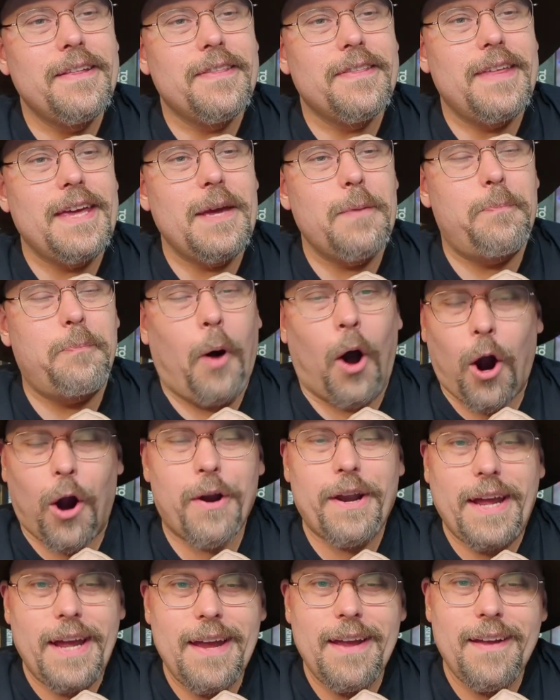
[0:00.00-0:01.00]
the
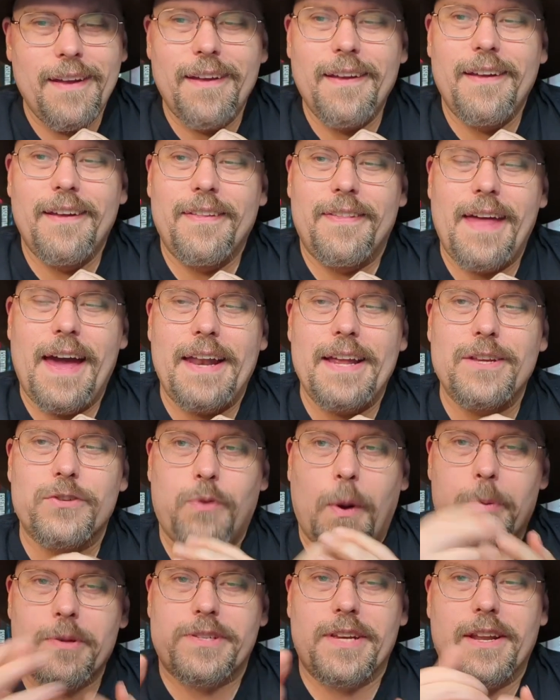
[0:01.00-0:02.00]
party that is
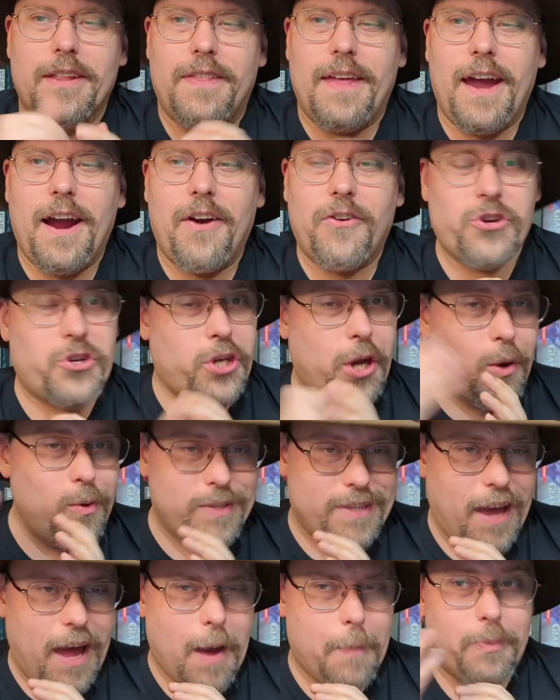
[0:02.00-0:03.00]
represented there
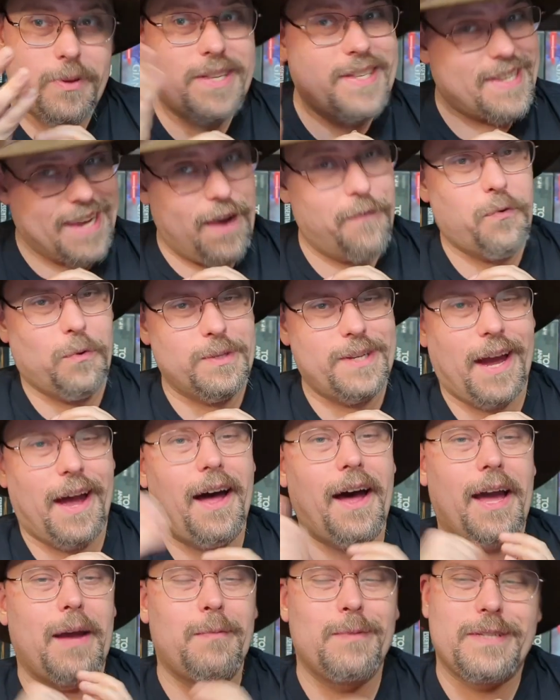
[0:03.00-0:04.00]
shows up several
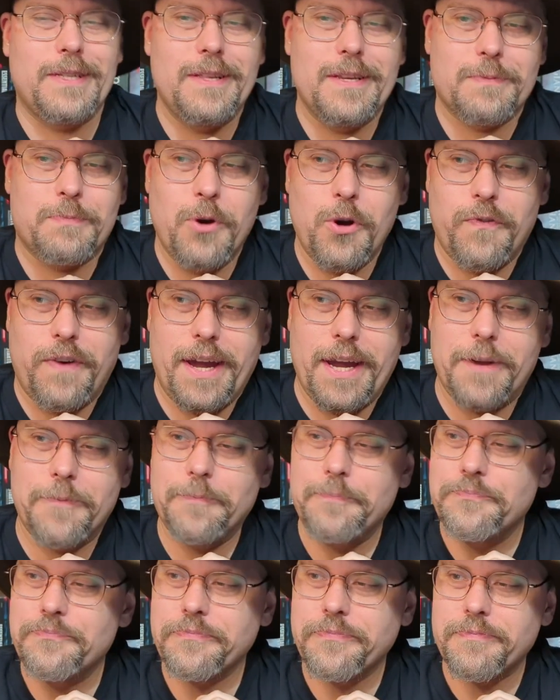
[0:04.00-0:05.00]
times in this movie.
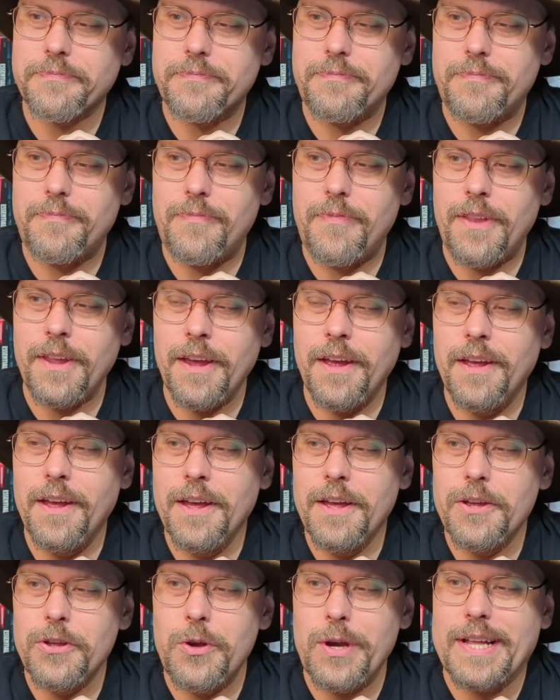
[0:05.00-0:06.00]

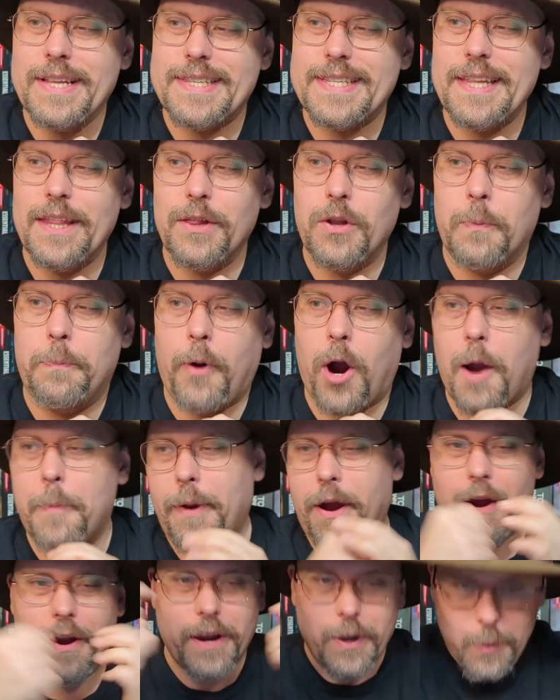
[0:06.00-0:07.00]
You can see the little
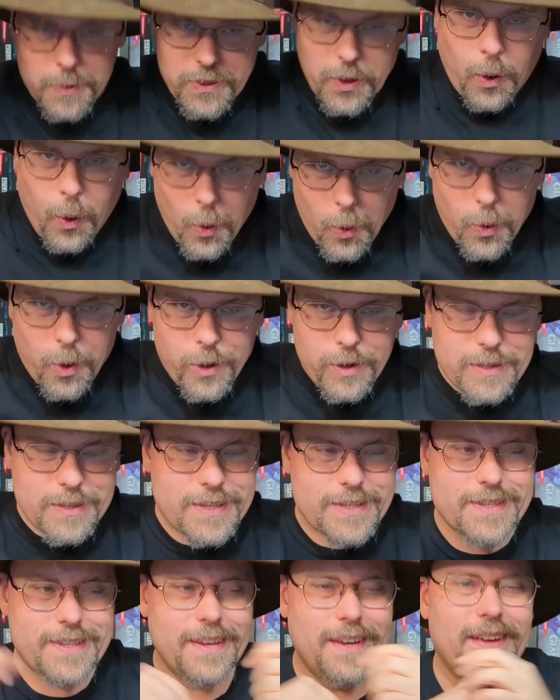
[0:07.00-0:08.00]
barbarian with the
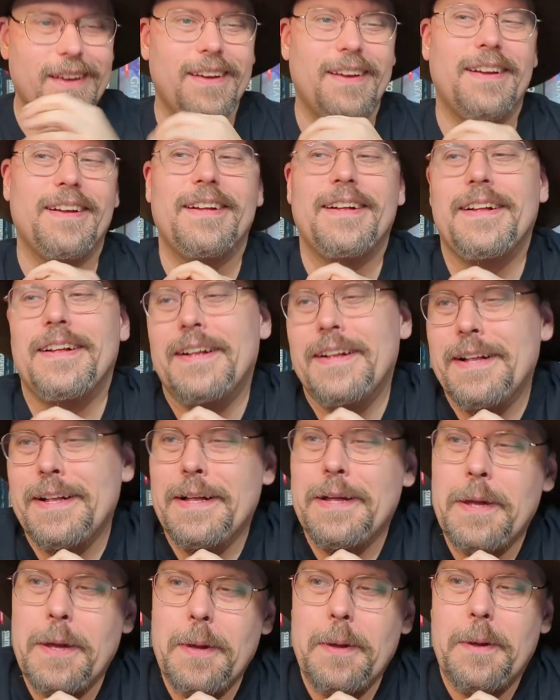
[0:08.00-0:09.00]
horns
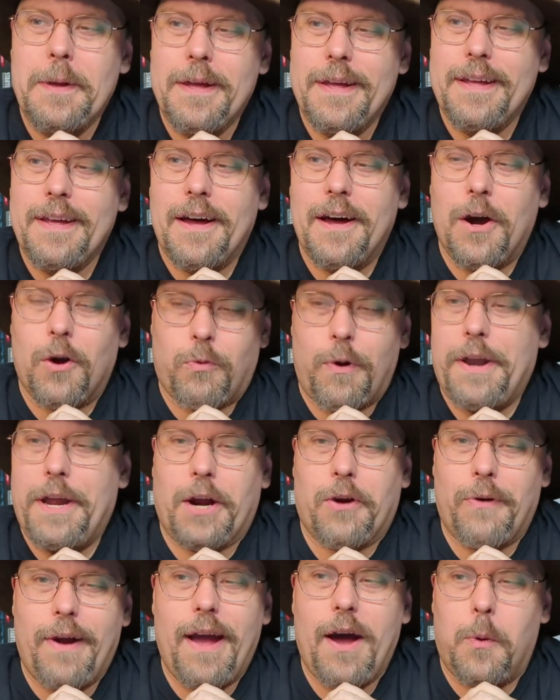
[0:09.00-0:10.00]
running
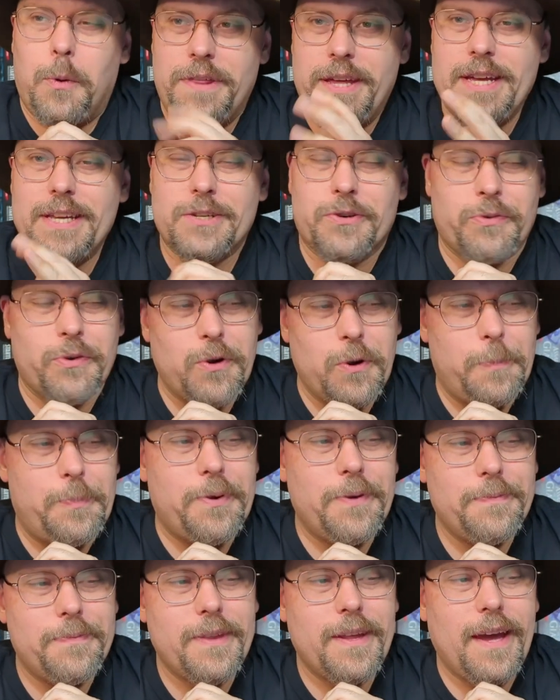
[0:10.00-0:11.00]
around with his group.
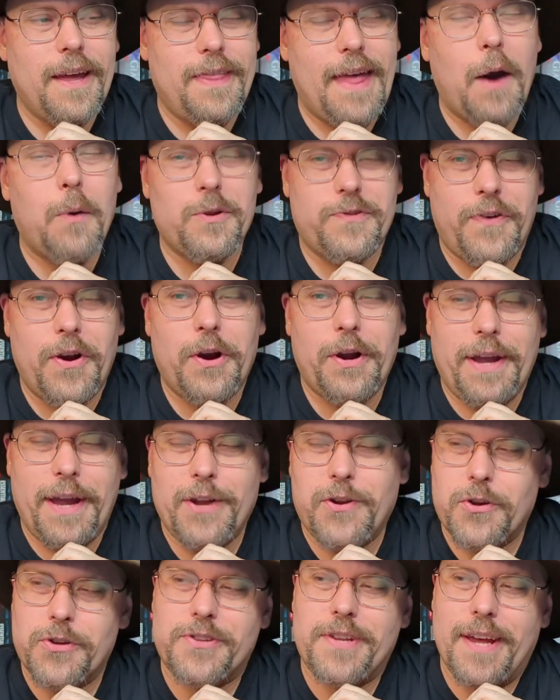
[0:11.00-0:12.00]
And that was very
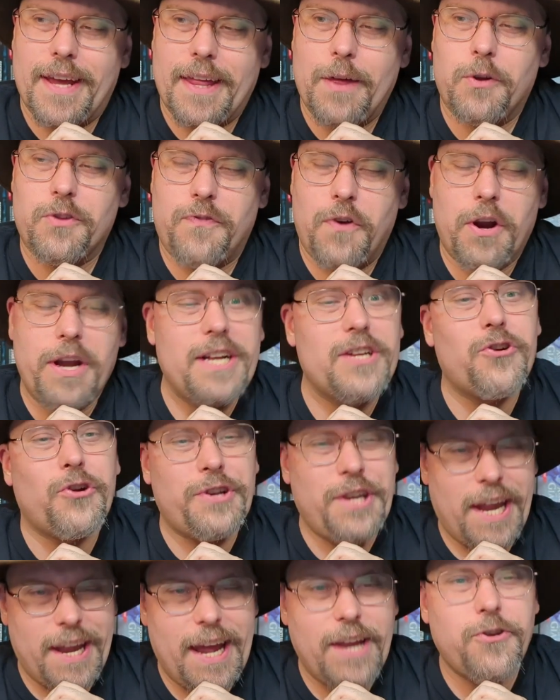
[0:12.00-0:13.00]
interesting. That was very
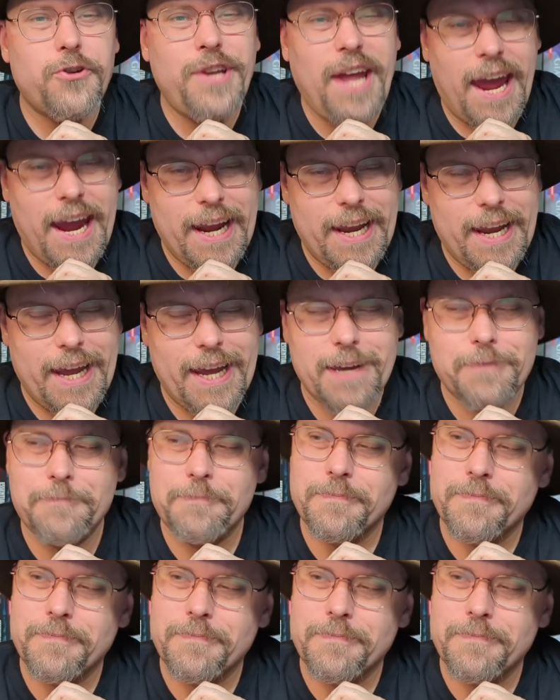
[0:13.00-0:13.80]
entertaining.